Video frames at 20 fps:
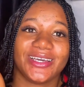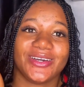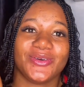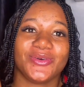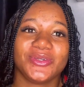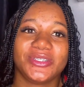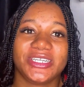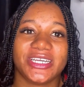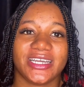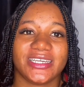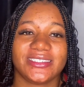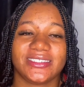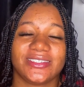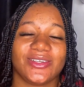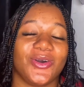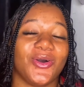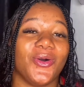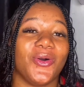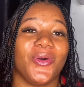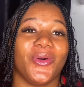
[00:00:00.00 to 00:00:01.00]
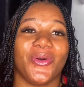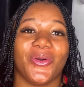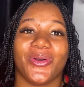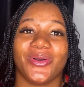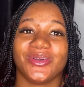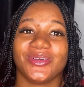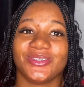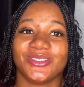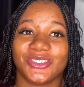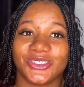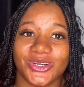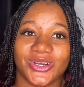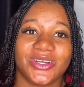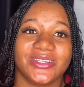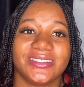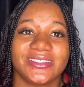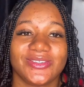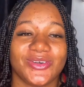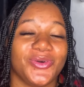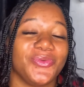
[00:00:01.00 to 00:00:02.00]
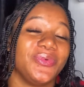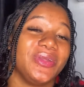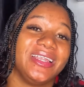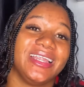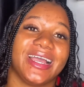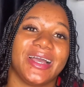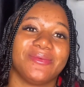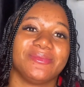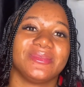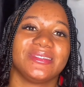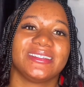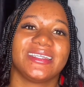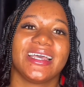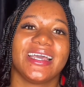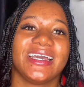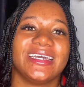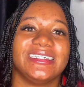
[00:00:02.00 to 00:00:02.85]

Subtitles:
Uche's or John's or Williams'